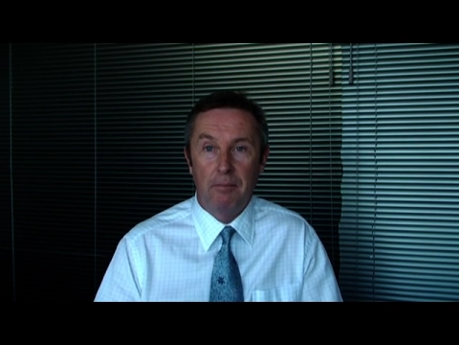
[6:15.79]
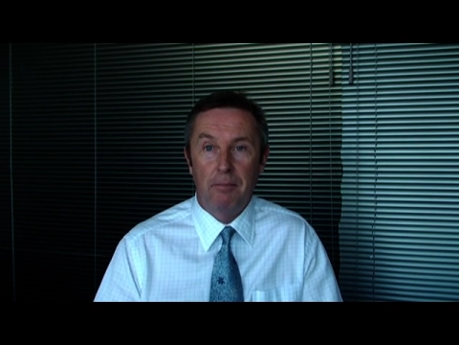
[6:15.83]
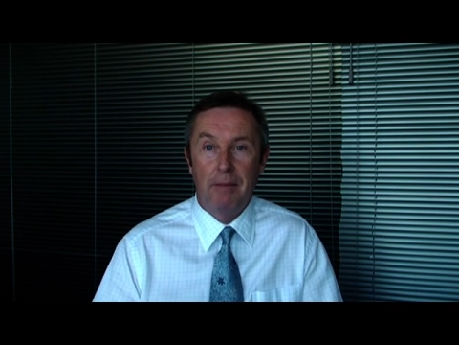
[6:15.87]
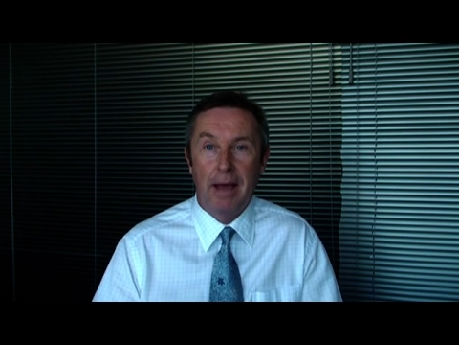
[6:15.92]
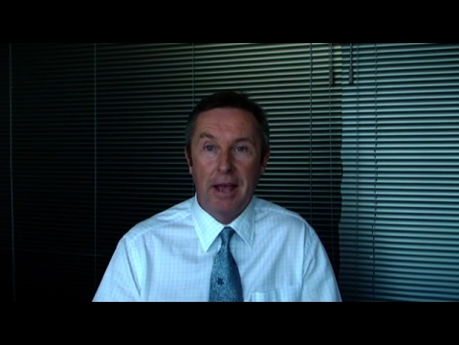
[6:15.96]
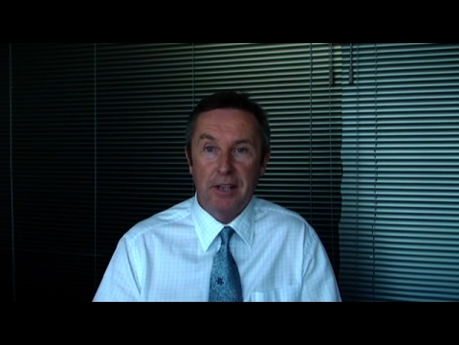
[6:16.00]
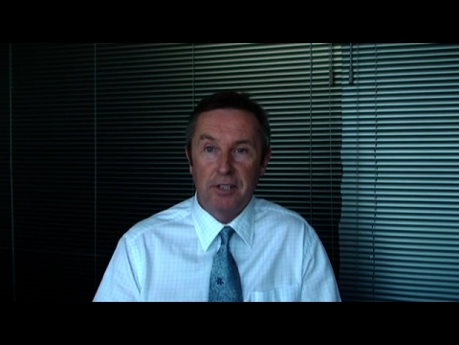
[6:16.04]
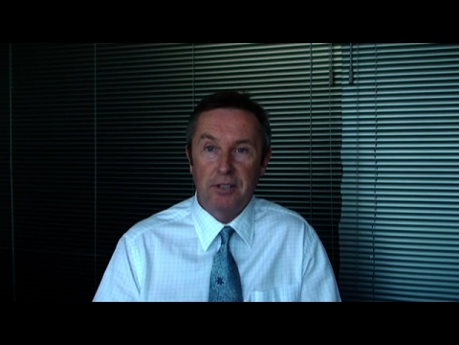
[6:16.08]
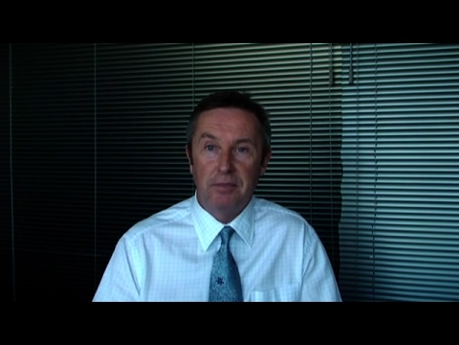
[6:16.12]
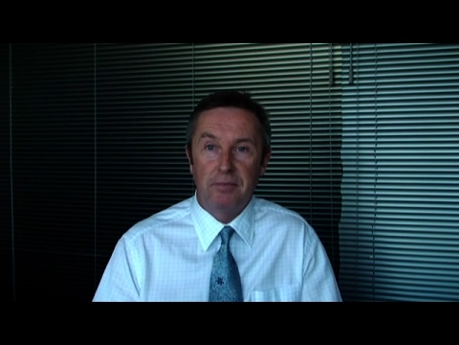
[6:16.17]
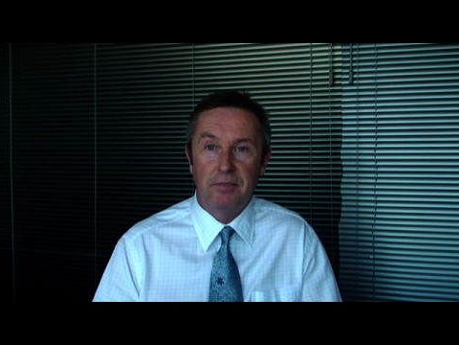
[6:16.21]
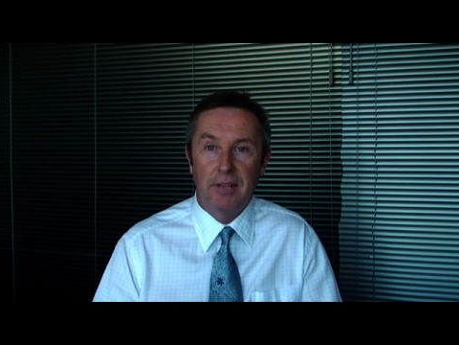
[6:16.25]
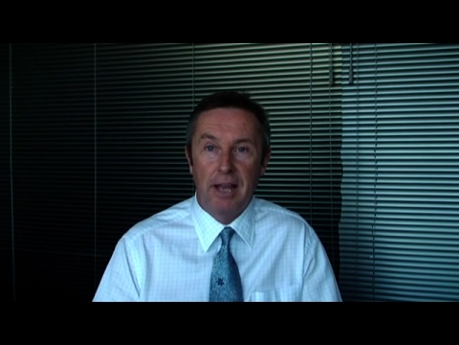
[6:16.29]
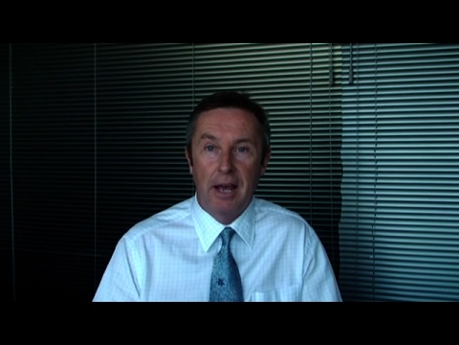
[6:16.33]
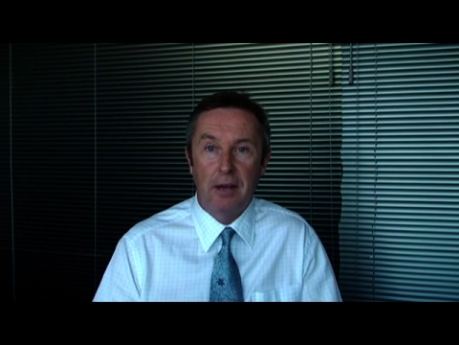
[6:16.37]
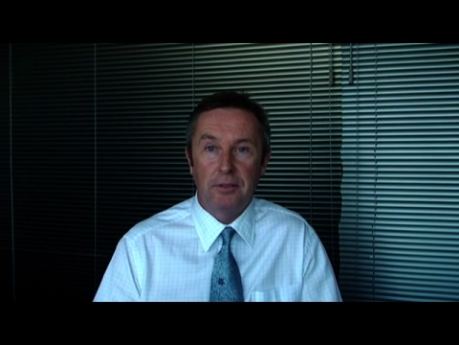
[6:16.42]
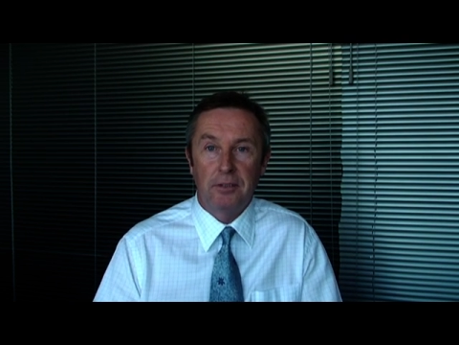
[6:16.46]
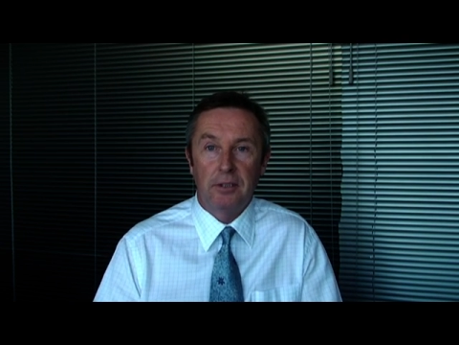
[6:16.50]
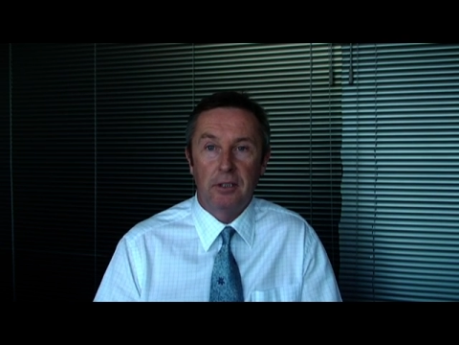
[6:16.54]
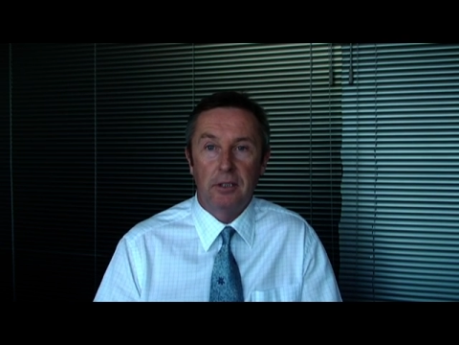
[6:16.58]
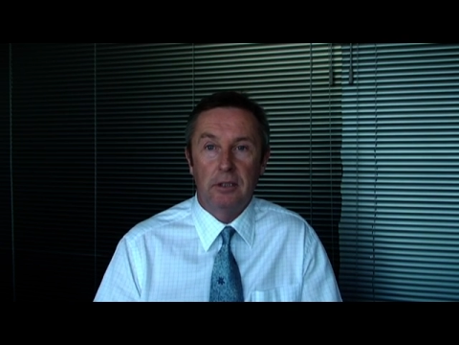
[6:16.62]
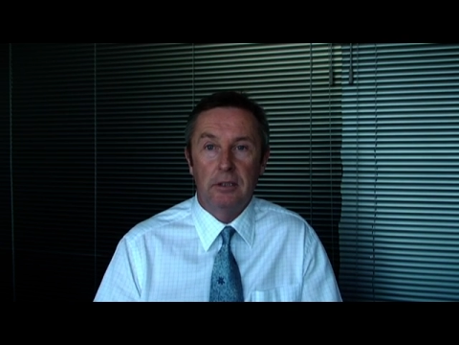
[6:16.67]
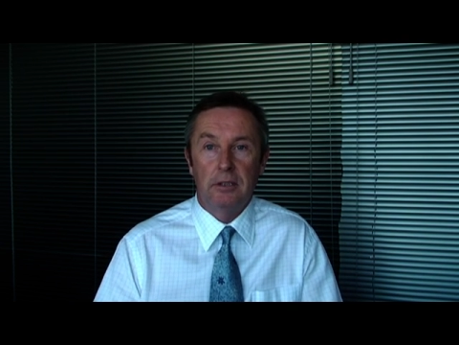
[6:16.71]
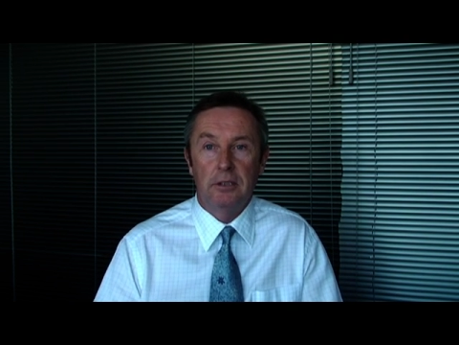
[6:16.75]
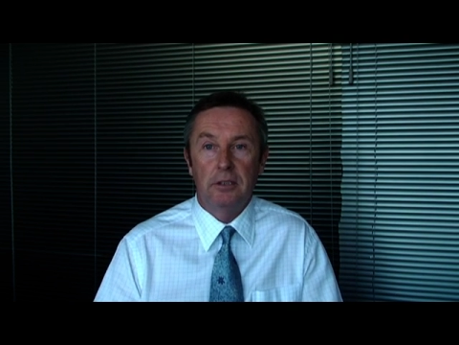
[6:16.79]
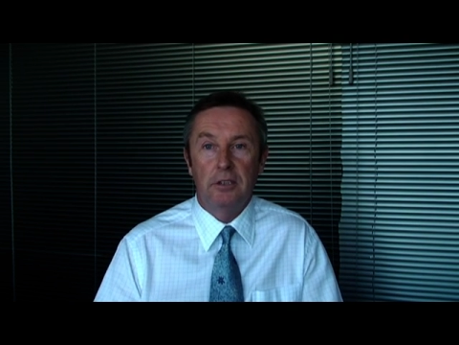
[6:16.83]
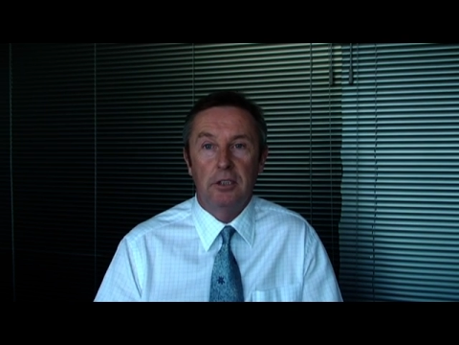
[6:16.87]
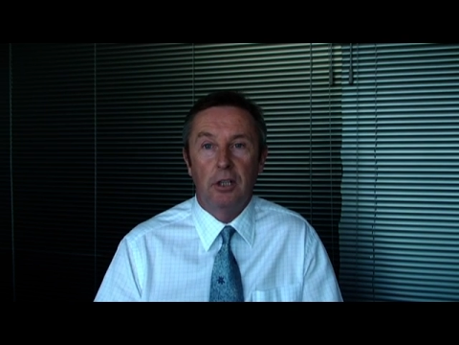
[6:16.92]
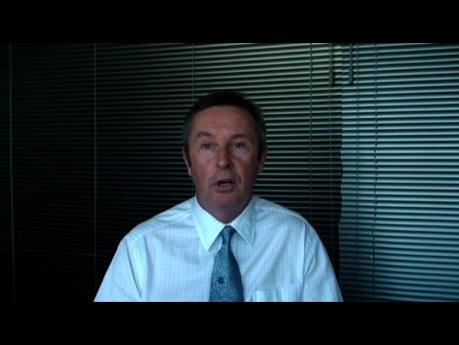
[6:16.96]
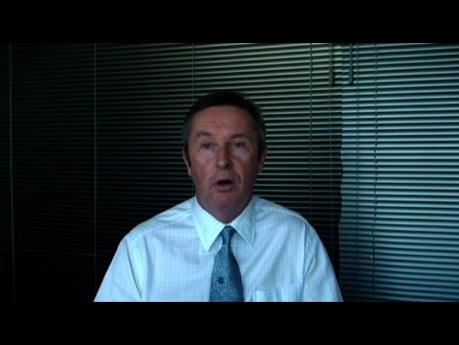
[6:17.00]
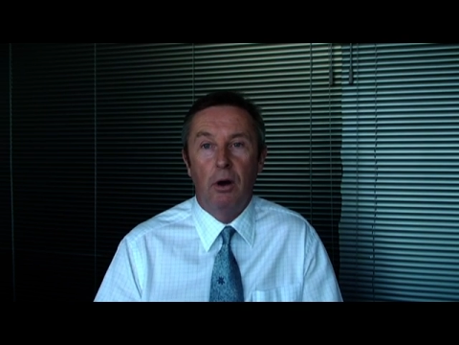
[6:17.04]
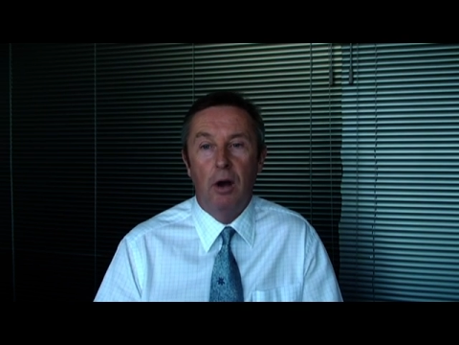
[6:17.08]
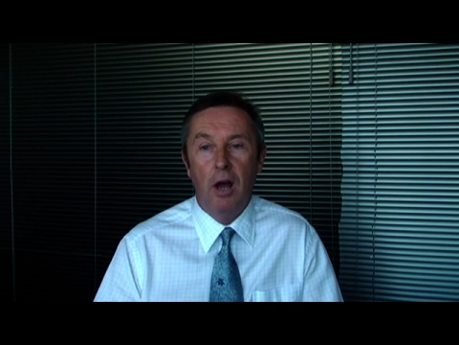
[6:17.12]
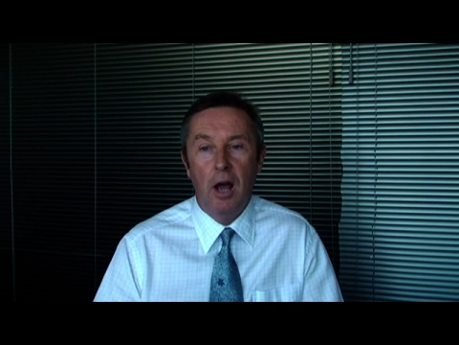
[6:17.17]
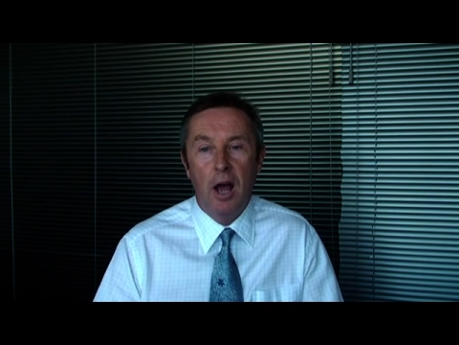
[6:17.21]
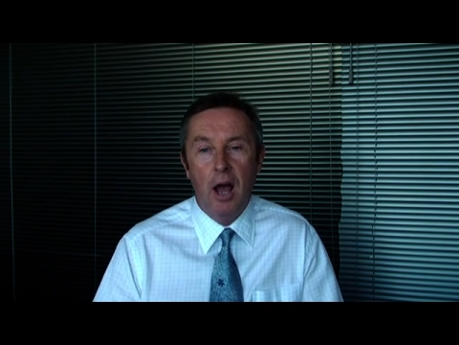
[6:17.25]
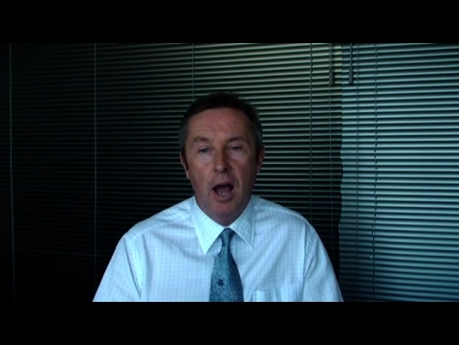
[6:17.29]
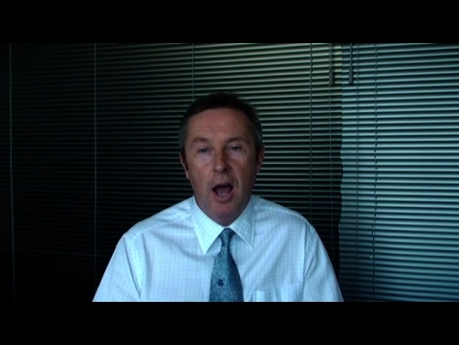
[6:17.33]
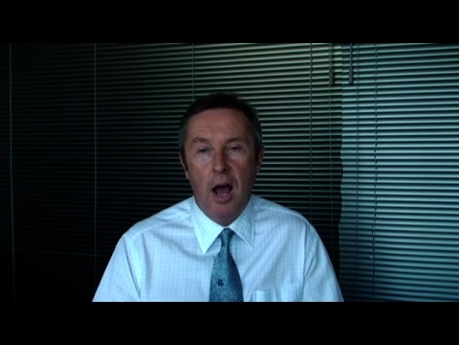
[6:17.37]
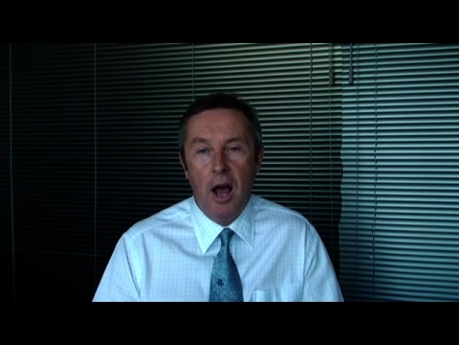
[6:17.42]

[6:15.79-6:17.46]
massive downturn. So